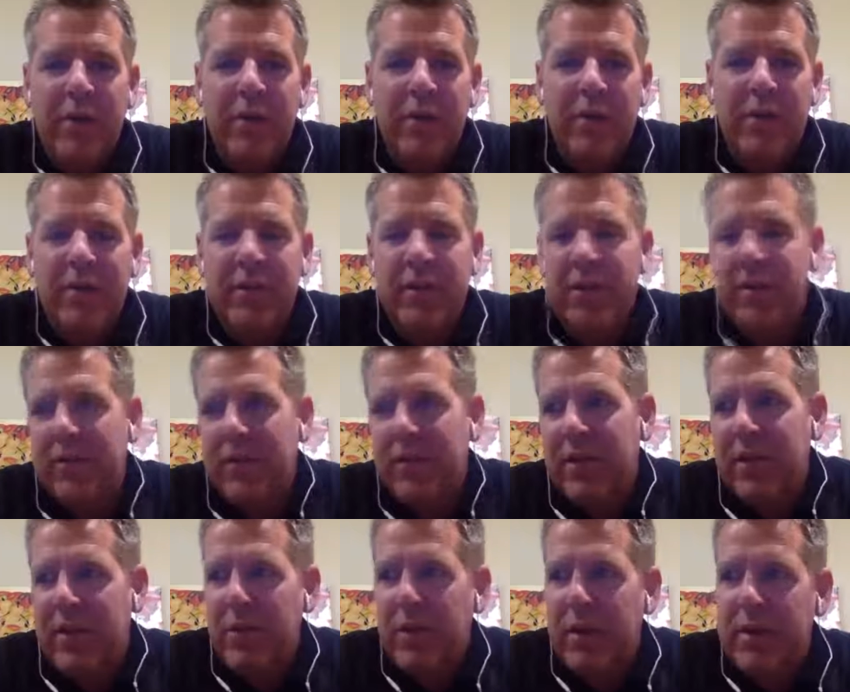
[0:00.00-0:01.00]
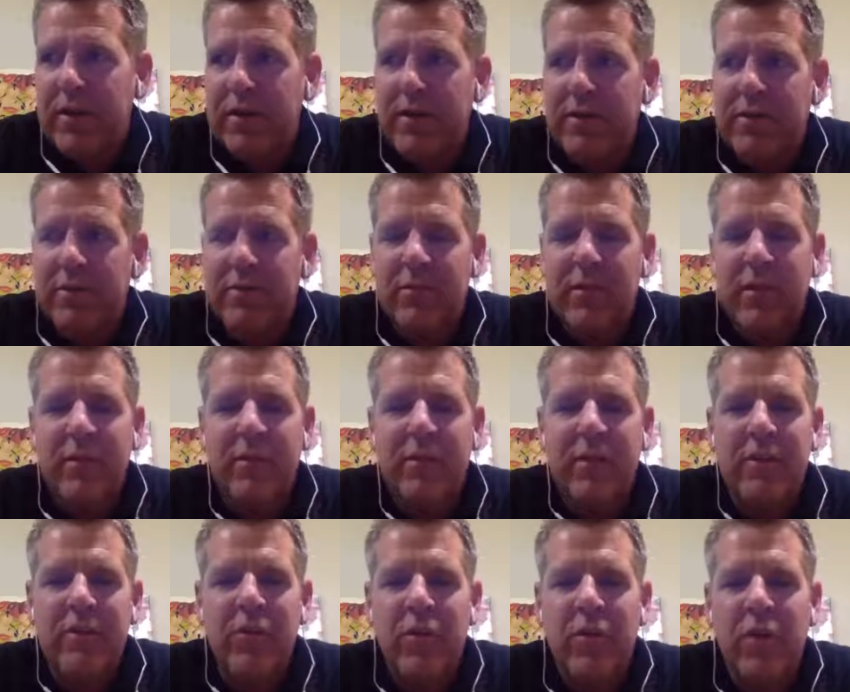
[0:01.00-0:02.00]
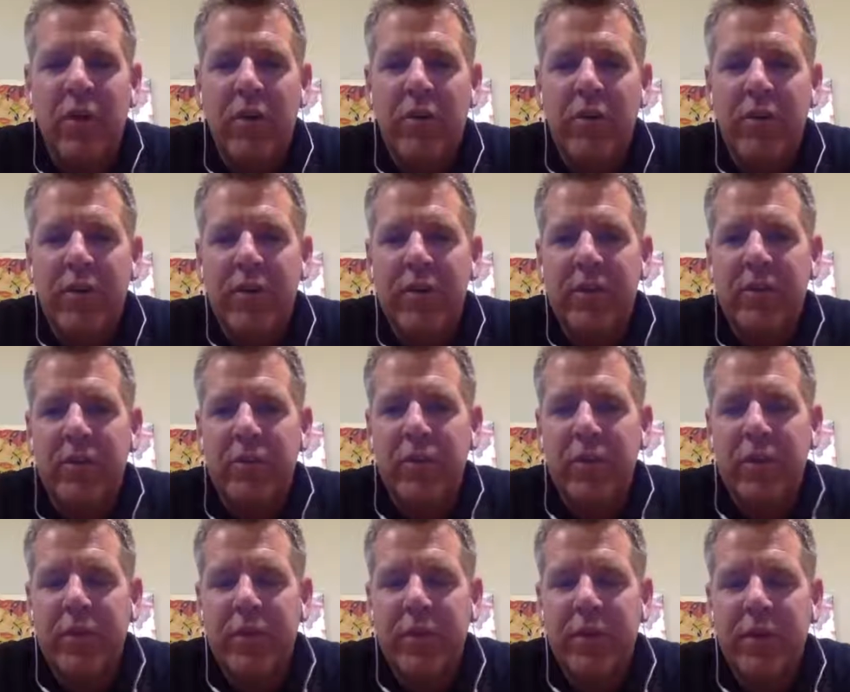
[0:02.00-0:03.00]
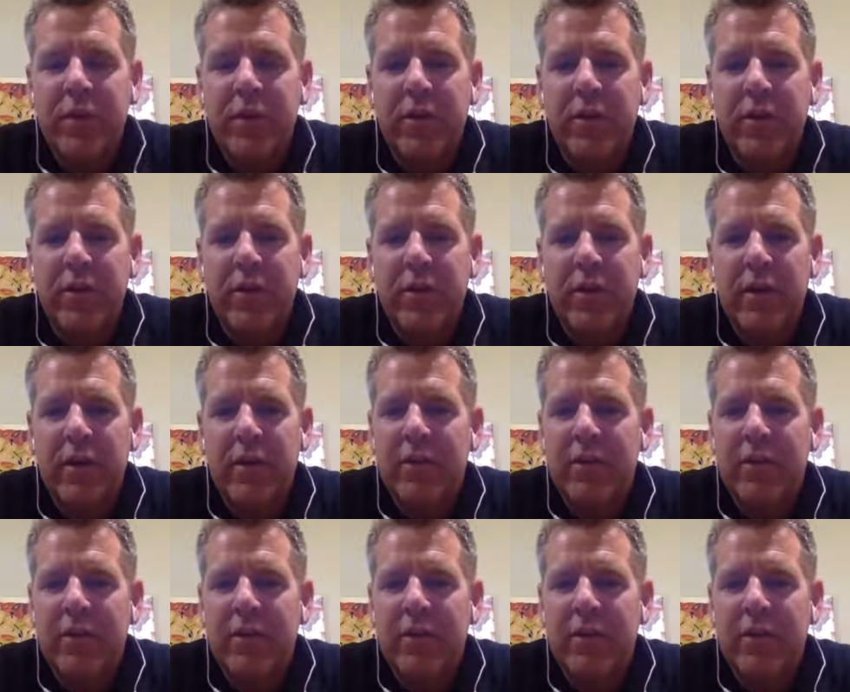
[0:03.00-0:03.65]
to the Sea, so they might continue a conversation with their kids.